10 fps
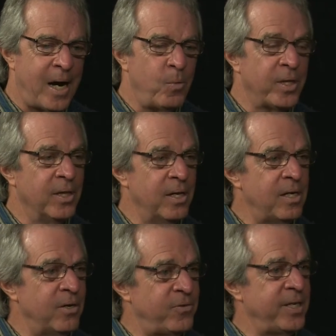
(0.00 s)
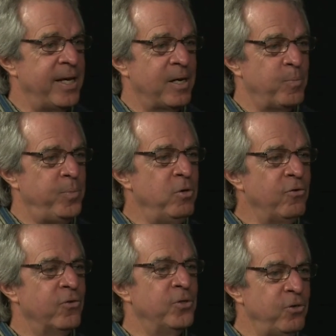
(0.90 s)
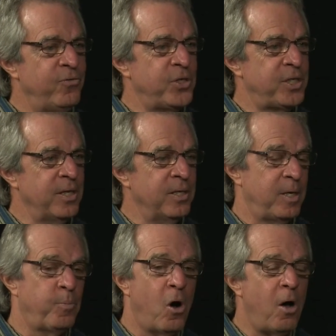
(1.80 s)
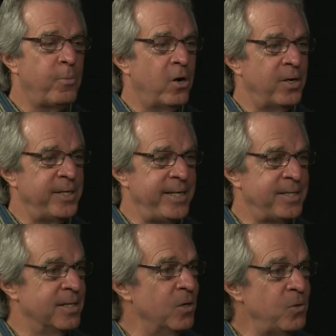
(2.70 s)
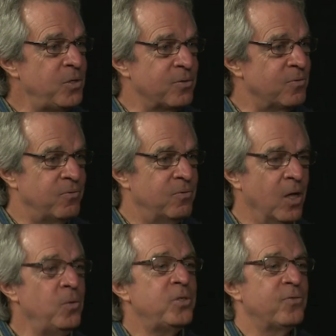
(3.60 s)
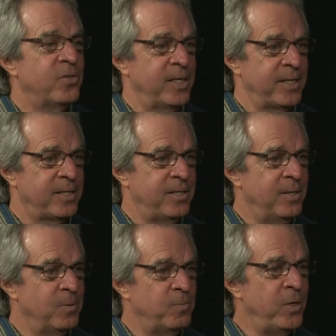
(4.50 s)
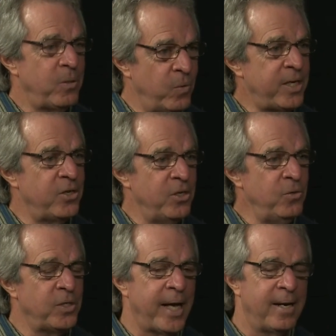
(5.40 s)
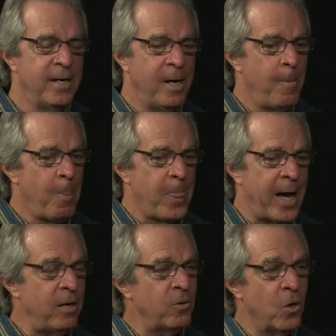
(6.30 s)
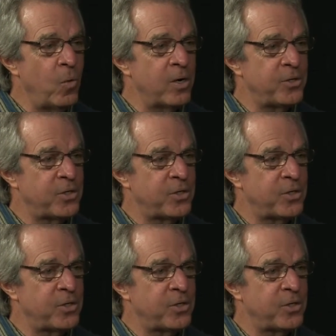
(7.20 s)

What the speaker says: I would love to get a beautiful new facility. Pawpaw needs loads of things. You know, we could use that. I don't know where